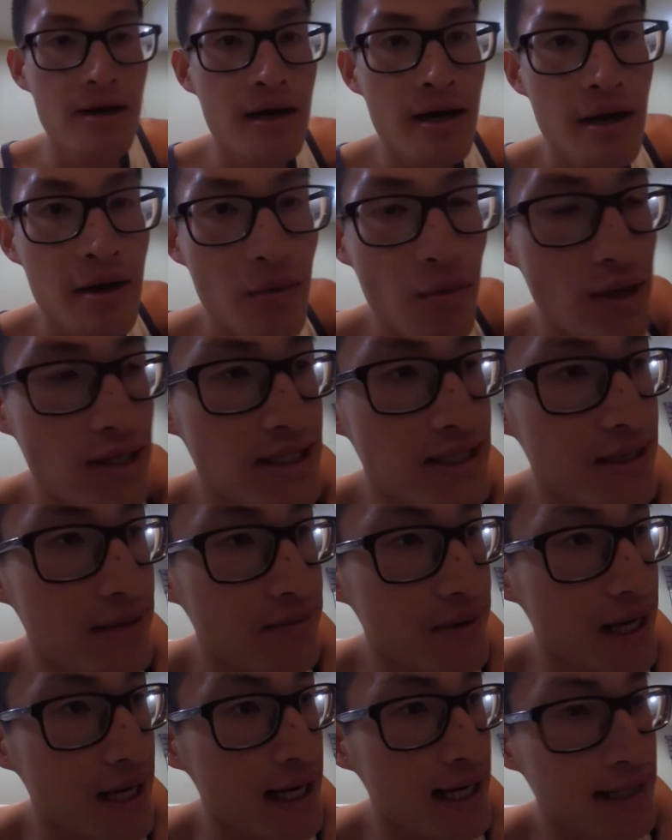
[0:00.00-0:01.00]
What's
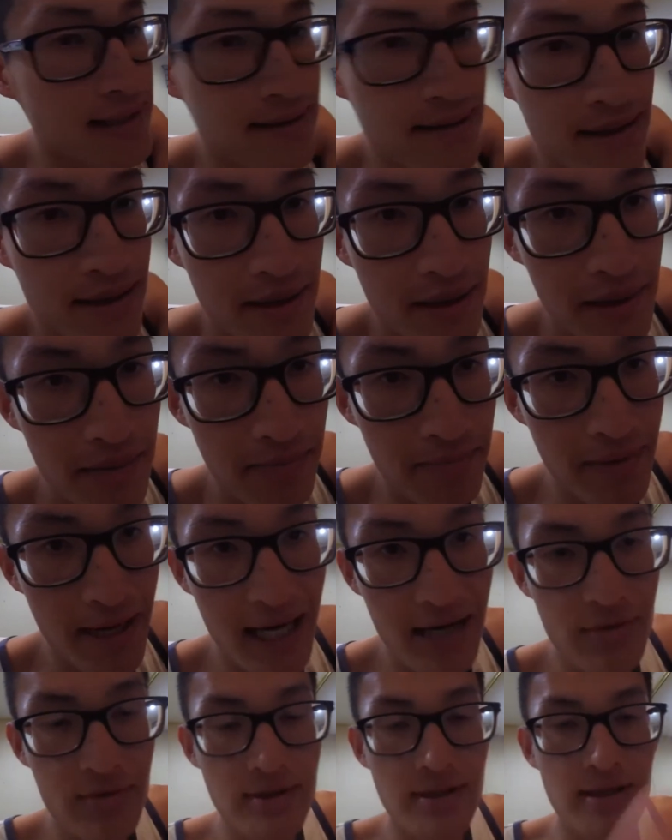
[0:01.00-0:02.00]
up guys,
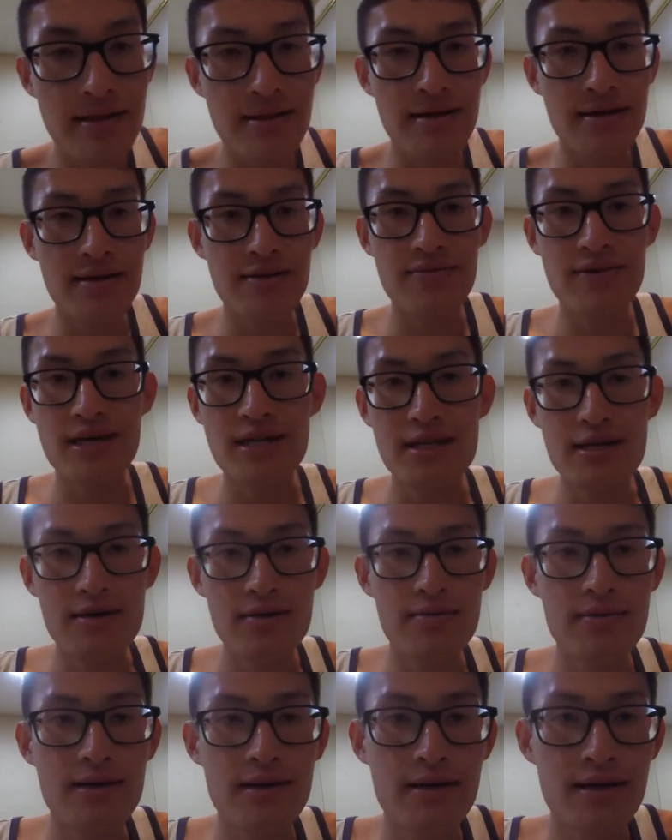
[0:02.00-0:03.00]
back with another
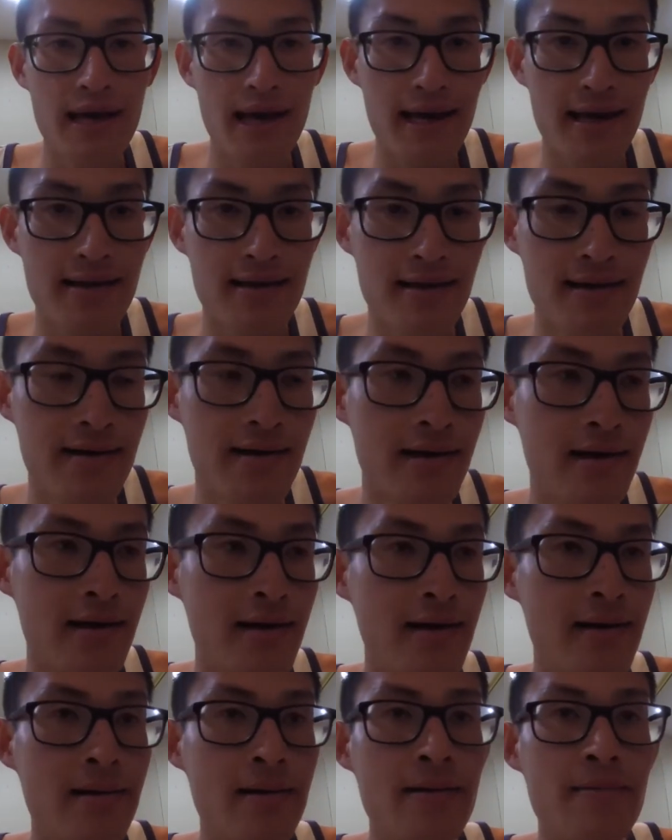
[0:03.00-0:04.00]
video, and
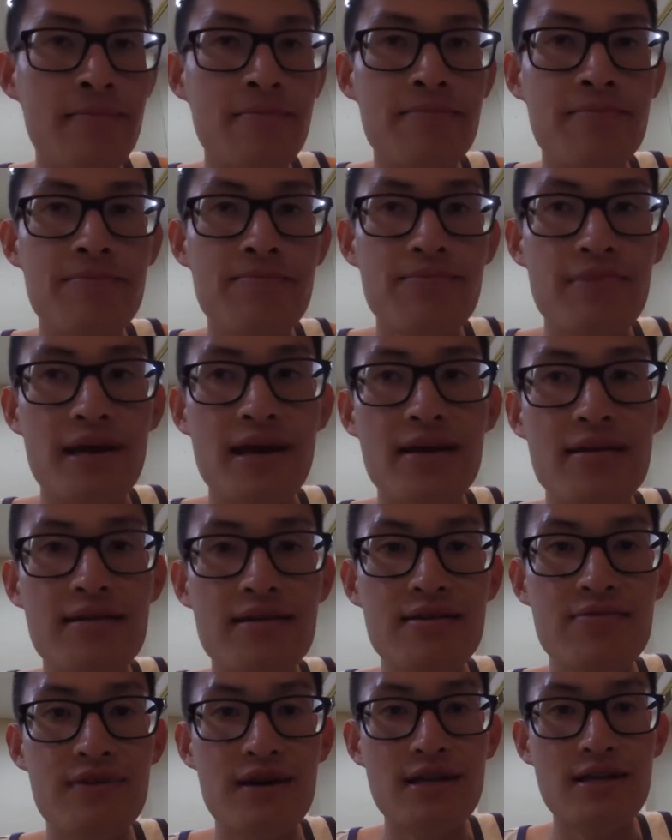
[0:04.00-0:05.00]
in
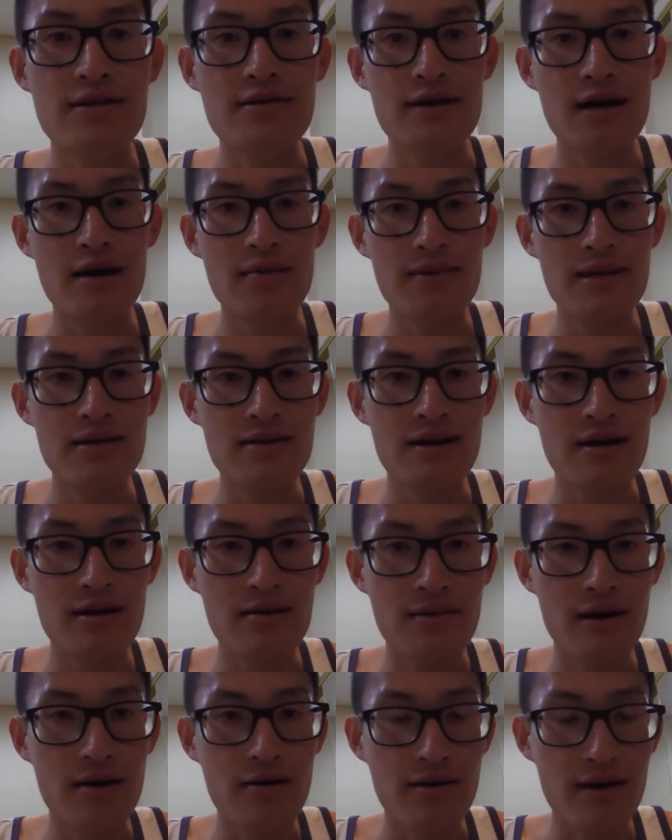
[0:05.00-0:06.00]
this video I'll be talking
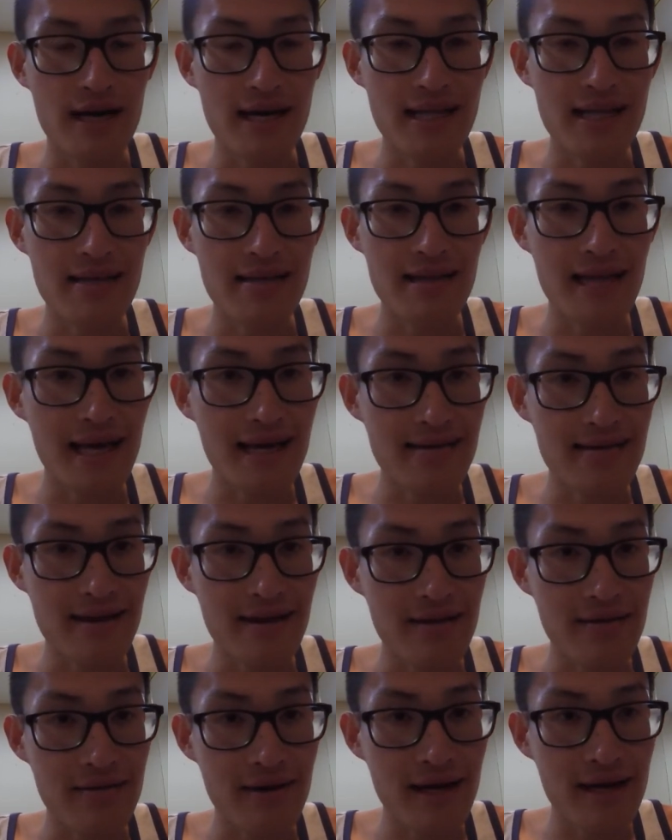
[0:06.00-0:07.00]
about getting LASIK,
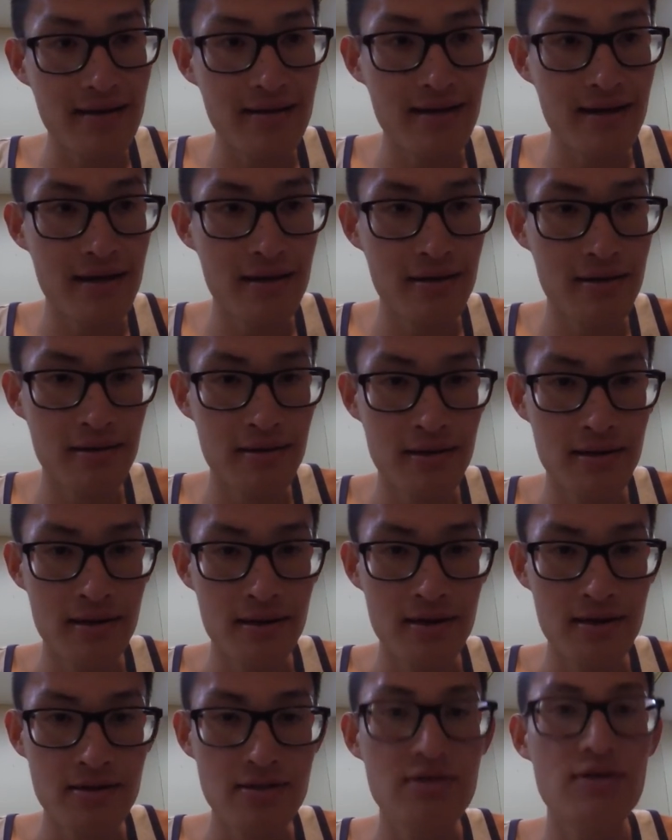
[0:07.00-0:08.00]
right?
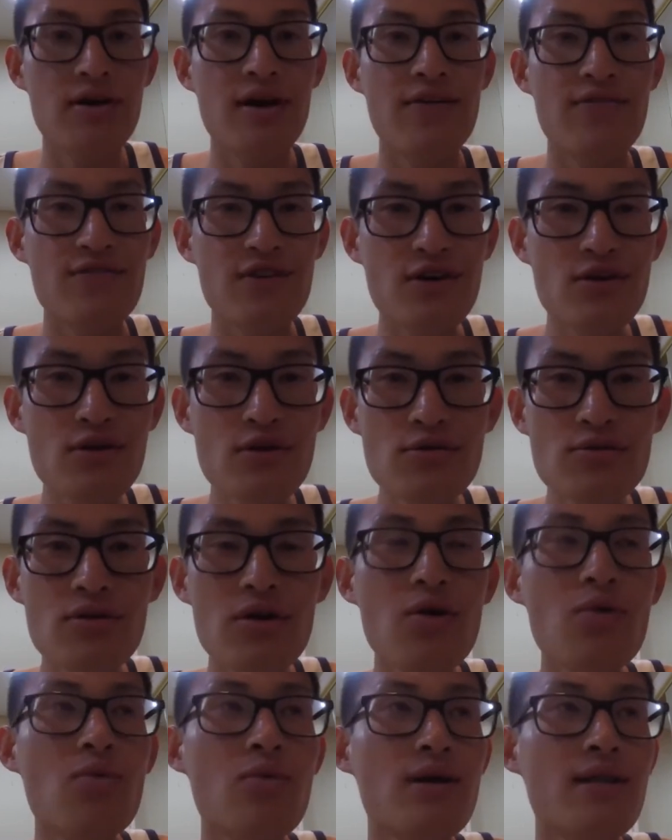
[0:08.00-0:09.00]
So if you don't
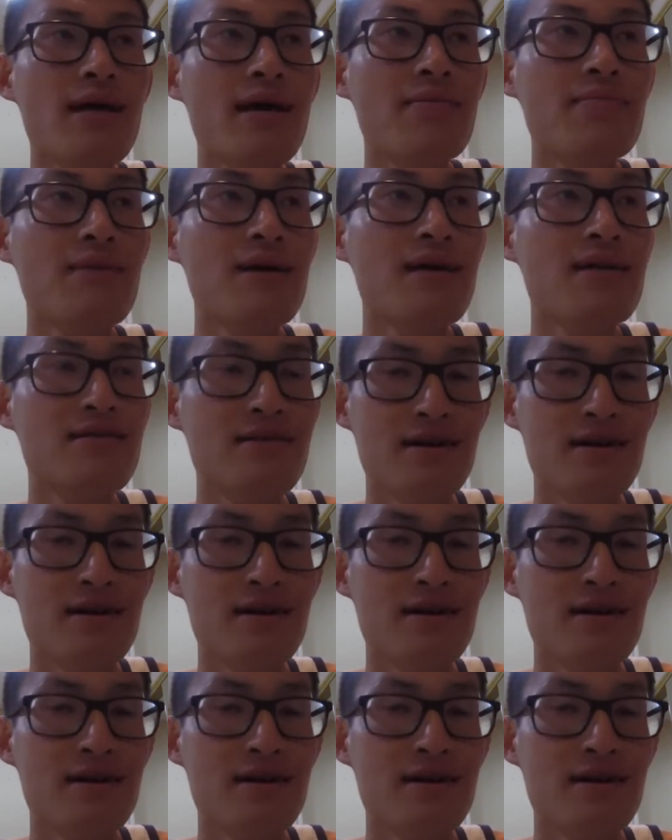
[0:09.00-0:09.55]
know what that means,